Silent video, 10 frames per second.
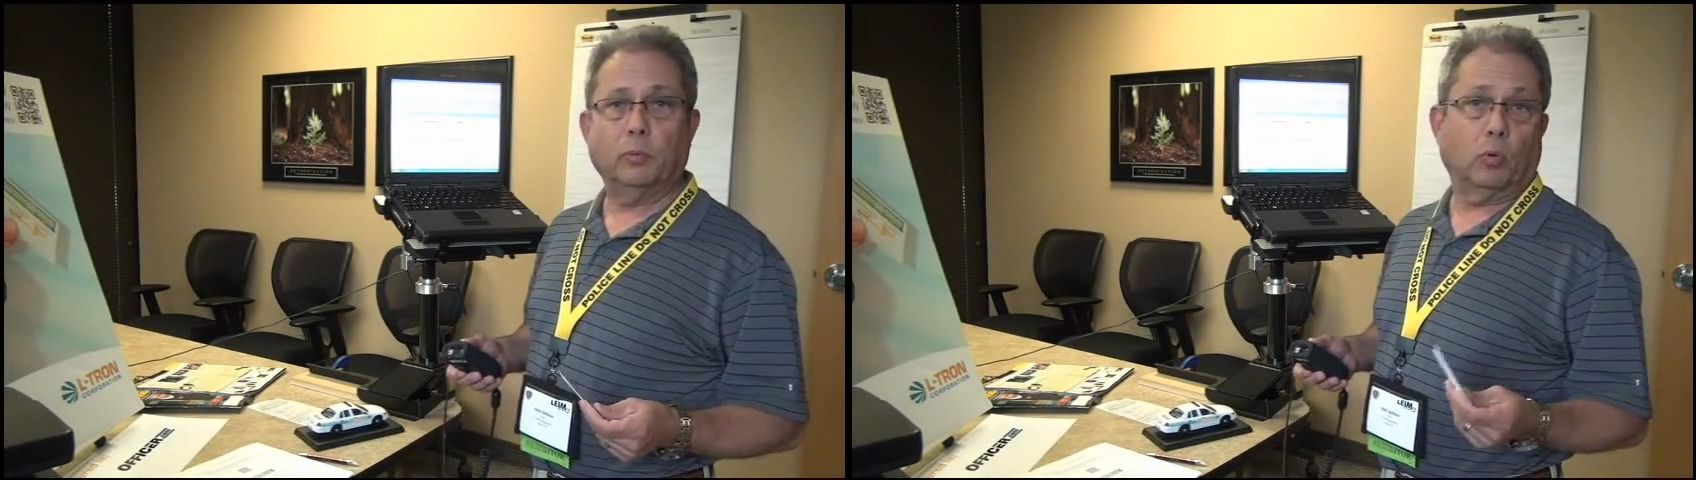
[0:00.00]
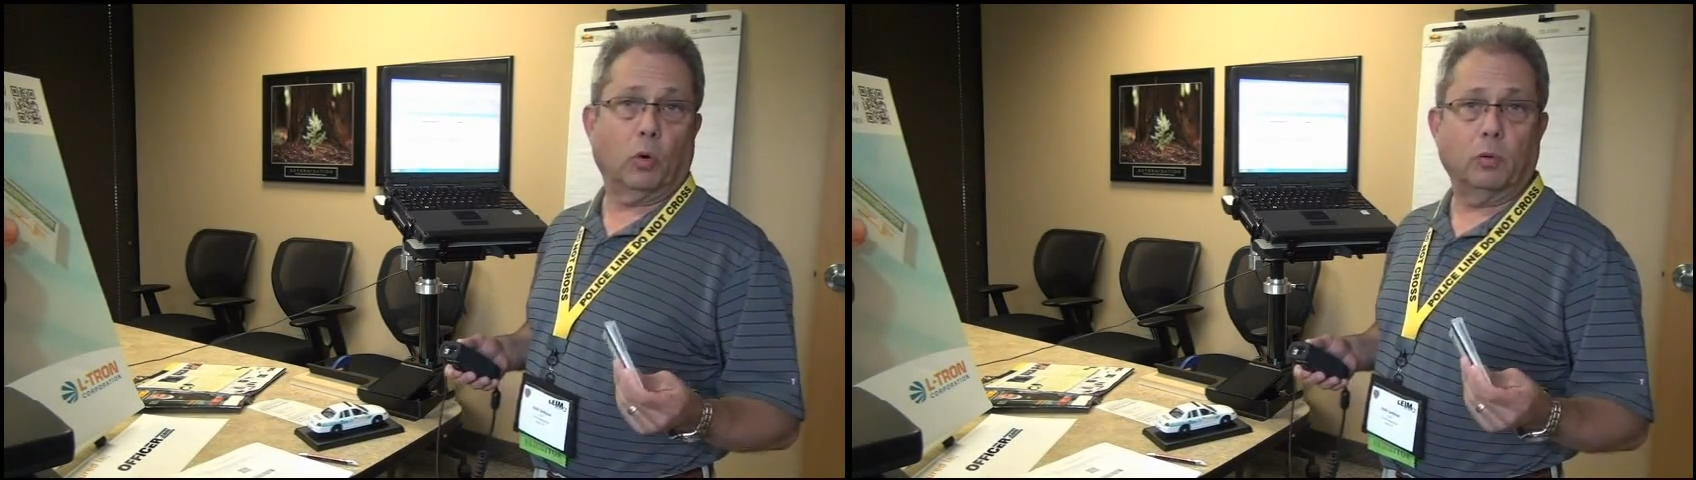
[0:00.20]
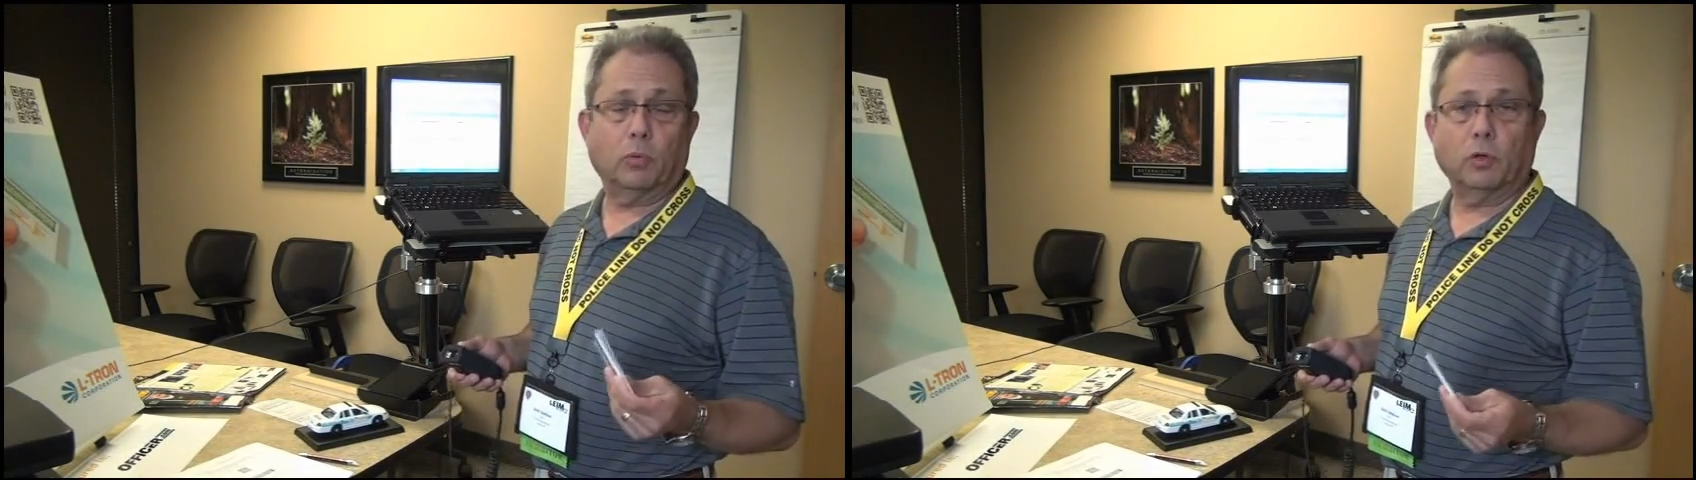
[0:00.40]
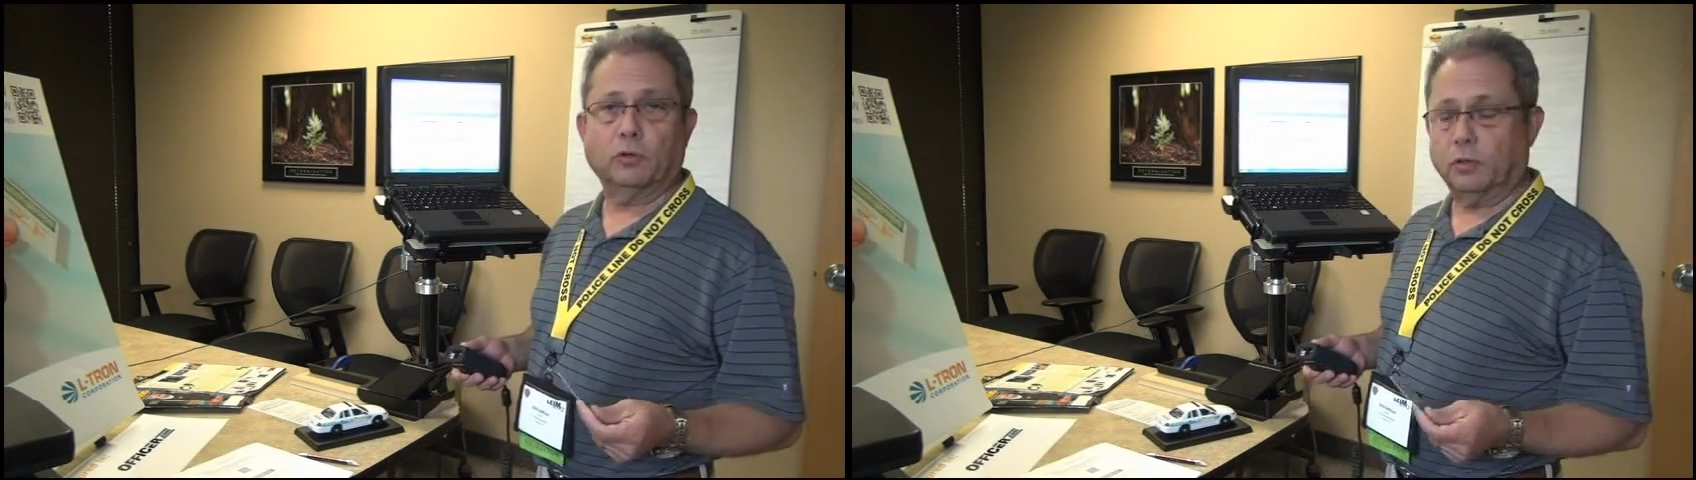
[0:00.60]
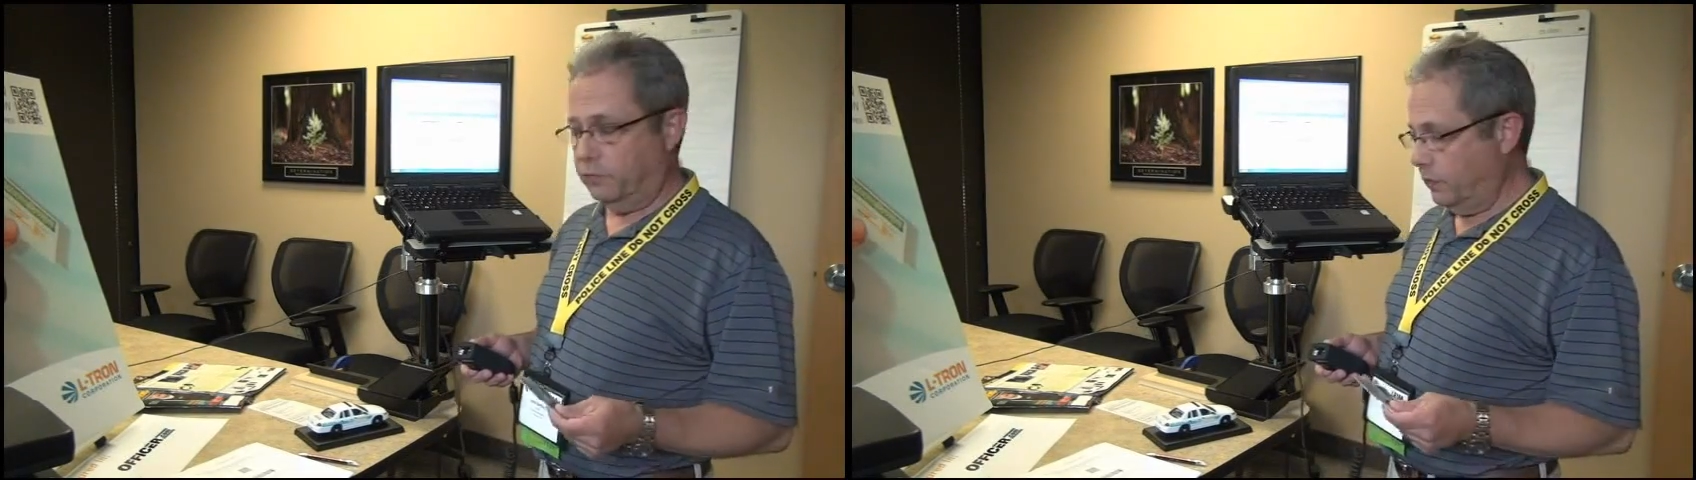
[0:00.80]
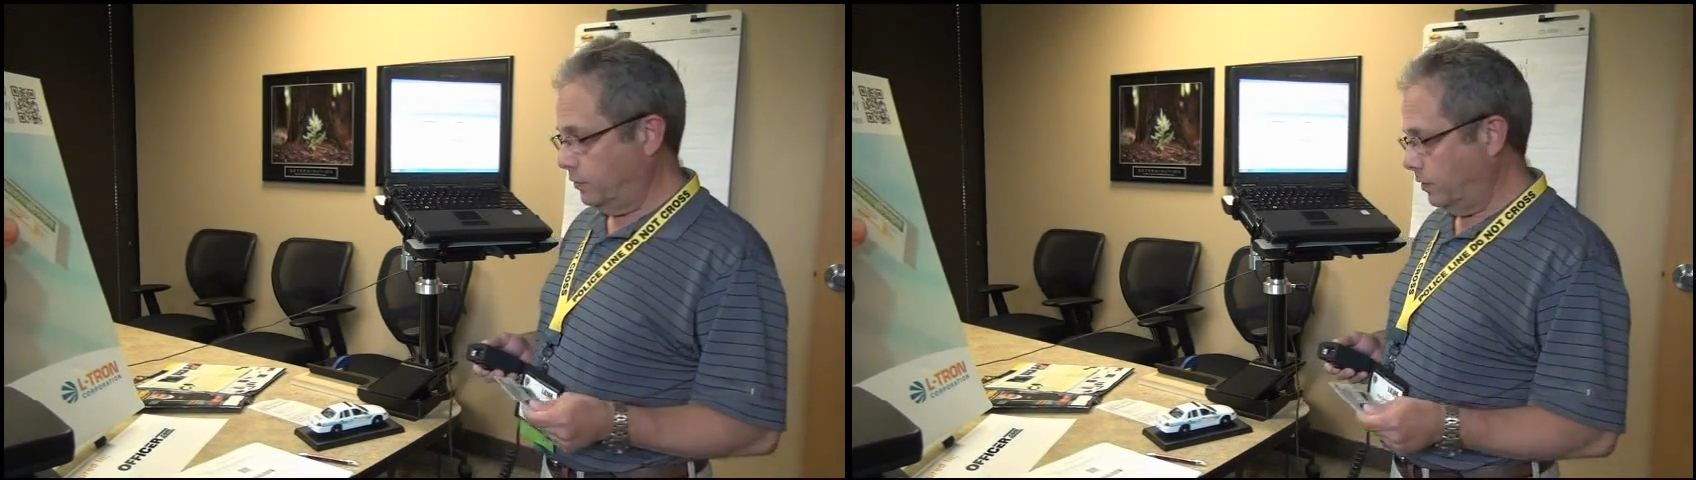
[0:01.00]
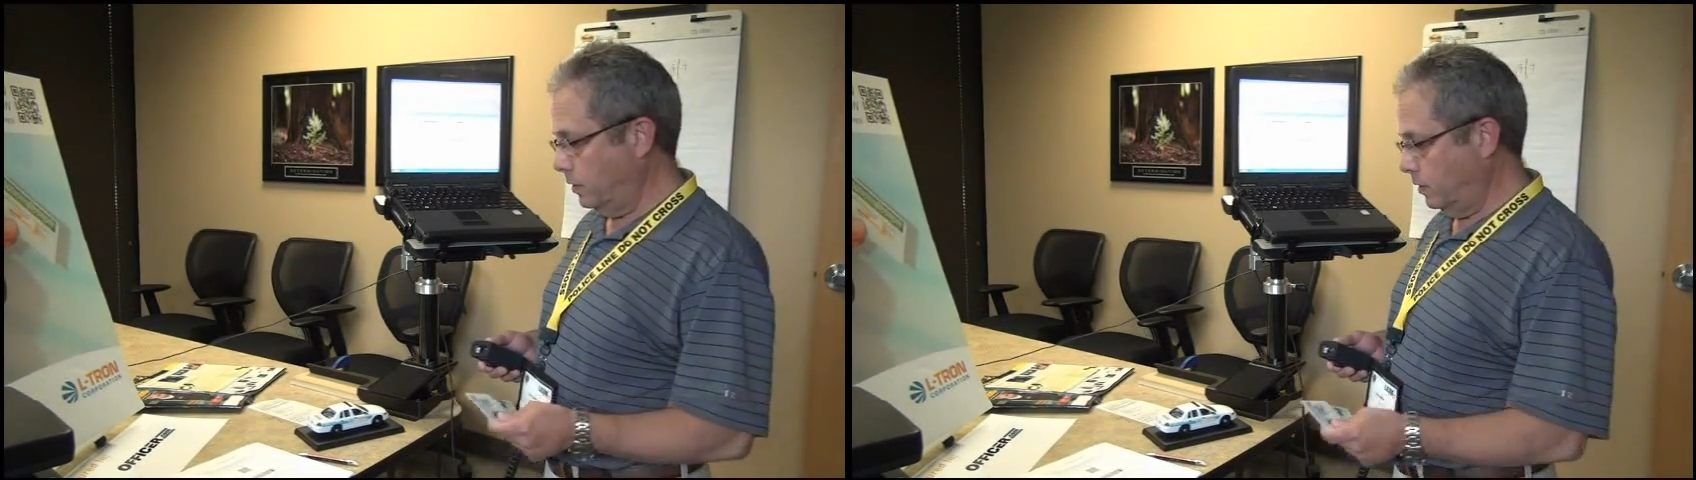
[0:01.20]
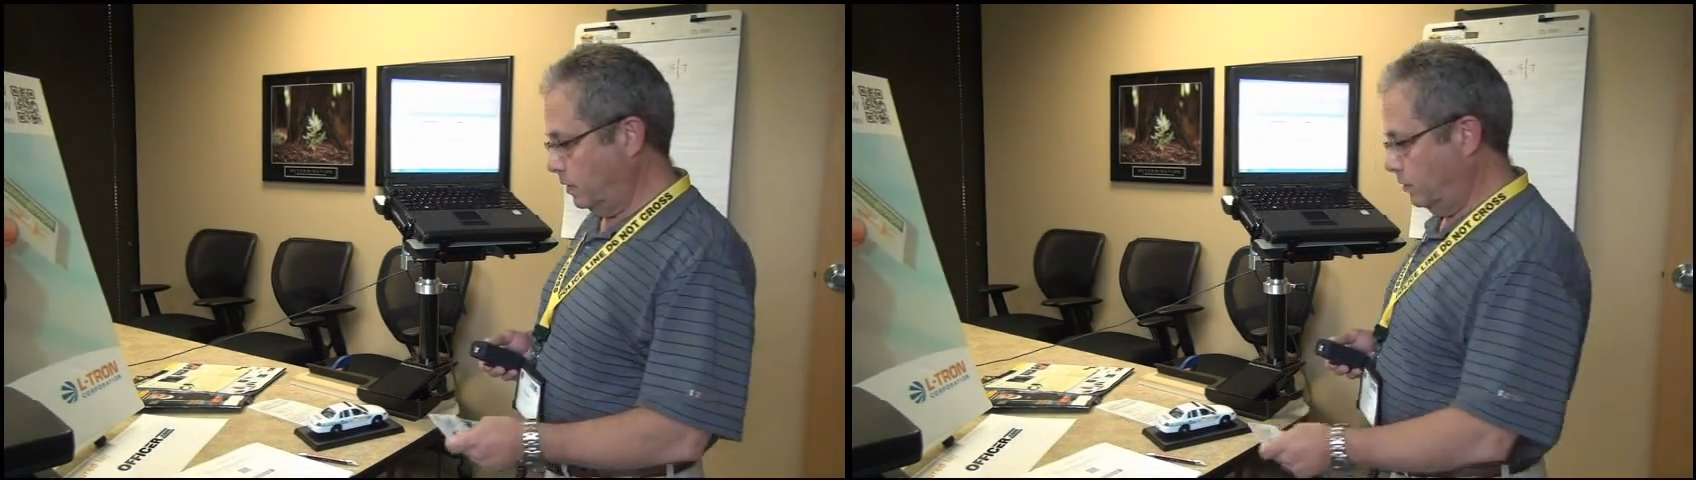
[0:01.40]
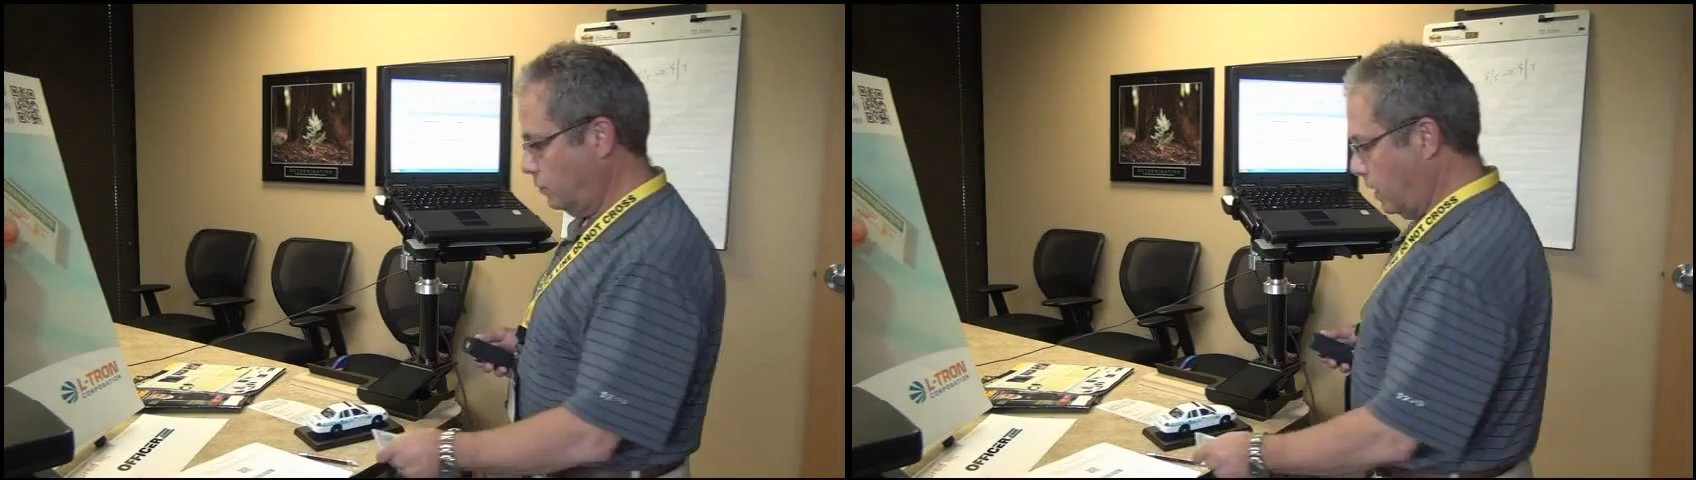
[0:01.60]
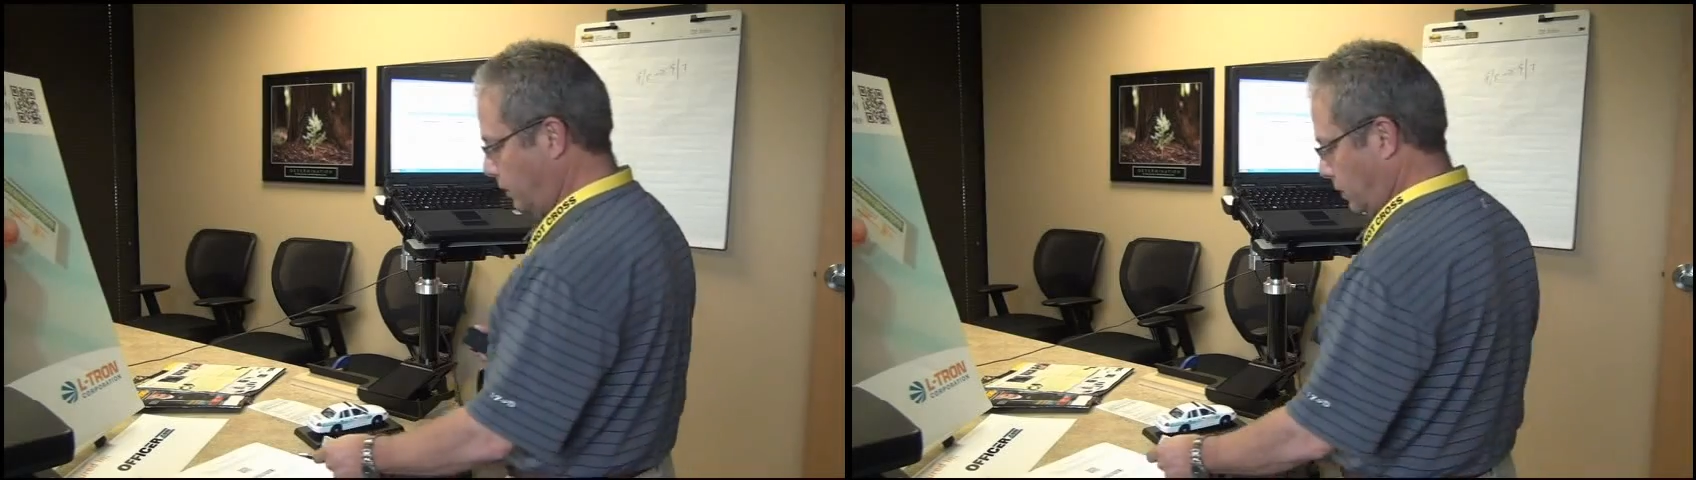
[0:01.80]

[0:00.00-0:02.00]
1 person if it's a traffic